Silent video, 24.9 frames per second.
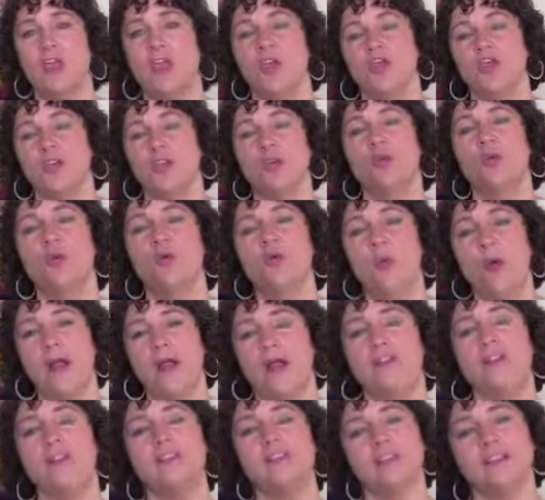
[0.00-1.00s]
Your
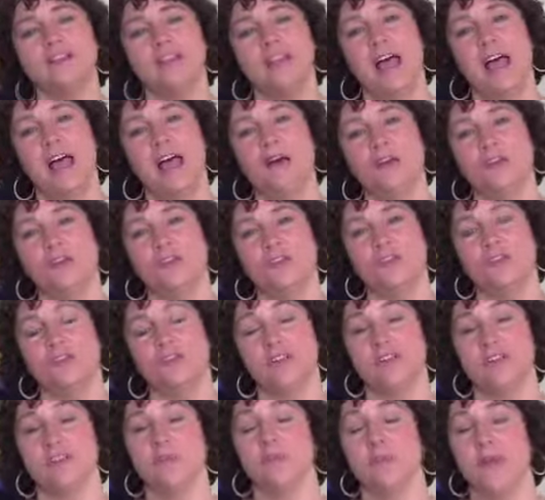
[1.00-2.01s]
awareness allows you to
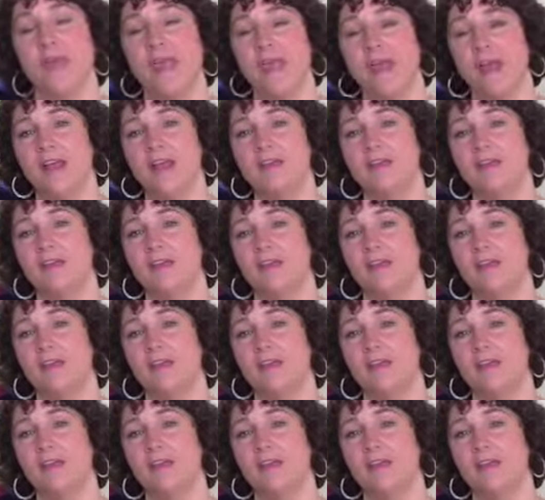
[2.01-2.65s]
expand